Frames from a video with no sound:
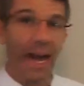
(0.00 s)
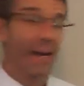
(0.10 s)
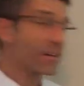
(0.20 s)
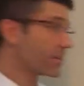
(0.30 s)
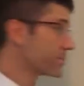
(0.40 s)

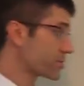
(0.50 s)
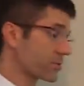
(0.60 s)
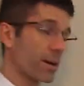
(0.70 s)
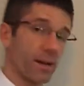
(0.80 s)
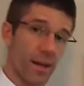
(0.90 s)
add them
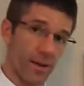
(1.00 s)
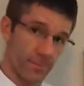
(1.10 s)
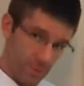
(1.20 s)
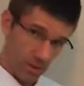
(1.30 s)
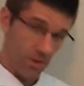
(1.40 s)
straight down.
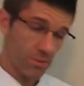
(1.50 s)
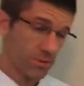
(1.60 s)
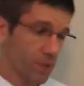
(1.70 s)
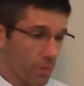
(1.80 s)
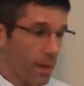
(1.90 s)
So
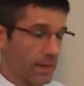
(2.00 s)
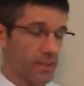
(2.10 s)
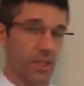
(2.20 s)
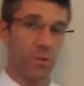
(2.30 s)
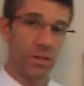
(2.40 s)
let's go back to
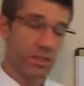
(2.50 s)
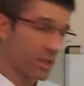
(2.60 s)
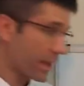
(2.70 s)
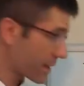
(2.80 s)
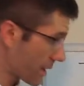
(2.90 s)
the
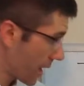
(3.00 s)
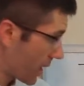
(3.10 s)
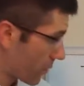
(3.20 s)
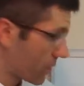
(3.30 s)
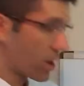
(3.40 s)
original idea. I had
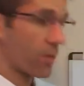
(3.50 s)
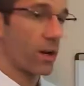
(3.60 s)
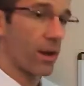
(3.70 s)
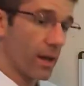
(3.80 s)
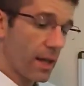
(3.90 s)
it written over
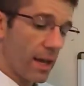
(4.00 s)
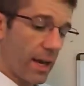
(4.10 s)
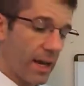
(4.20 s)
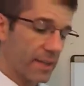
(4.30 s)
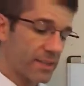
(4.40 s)
here.
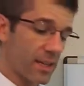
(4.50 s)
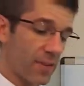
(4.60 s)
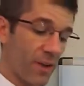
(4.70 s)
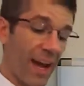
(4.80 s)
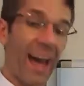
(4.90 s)
And I said
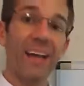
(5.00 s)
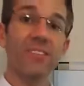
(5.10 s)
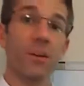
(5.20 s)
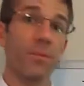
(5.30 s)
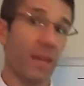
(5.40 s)
if I had
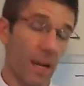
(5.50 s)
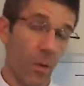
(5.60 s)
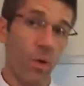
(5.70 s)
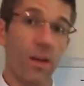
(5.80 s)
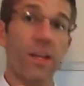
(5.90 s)
something and I
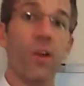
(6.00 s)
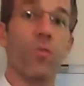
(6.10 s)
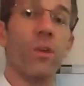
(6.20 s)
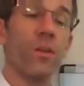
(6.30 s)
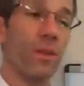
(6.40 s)
wanted to get
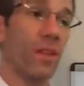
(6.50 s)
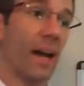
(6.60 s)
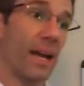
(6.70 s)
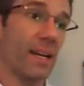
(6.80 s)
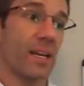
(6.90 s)
rid of it, then
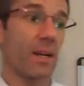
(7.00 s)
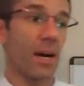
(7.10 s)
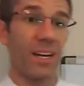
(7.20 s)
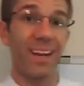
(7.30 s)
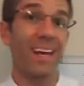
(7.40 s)
I need
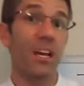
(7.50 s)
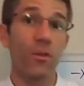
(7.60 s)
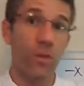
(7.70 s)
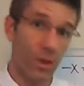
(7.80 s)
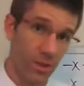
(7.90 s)
an
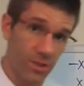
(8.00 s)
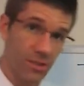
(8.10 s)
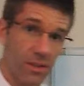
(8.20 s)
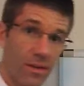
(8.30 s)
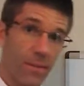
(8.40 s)

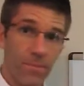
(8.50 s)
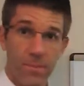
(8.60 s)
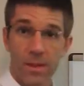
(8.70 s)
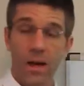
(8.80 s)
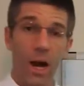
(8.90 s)
inverse
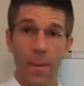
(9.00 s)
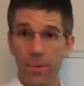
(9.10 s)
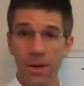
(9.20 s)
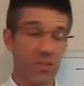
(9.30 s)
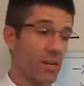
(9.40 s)

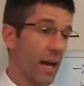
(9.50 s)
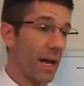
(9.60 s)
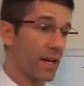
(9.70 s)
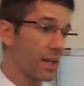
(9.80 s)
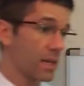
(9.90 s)
operation.
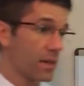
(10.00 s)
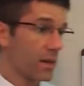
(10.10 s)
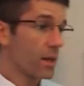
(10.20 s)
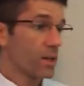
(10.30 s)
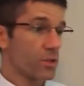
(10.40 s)
I need
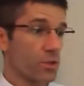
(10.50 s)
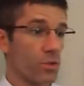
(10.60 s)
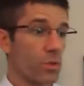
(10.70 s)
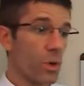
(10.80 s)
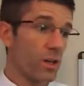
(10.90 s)

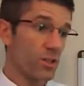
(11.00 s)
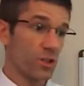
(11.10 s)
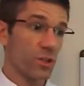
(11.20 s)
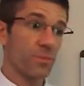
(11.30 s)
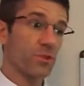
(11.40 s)
to
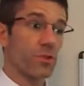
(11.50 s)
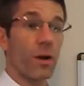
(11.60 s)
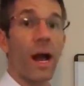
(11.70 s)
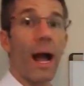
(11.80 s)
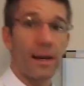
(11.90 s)

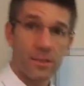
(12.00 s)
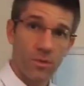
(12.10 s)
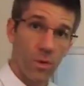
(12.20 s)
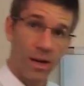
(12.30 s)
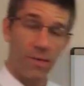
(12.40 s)
subtract
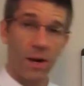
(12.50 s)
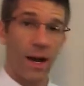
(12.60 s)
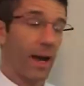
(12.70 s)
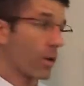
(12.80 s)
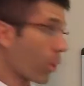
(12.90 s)
whatever I
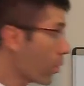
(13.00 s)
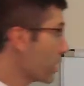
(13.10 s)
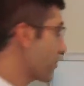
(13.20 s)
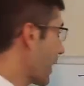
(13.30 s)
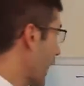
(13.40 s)
had. Or if I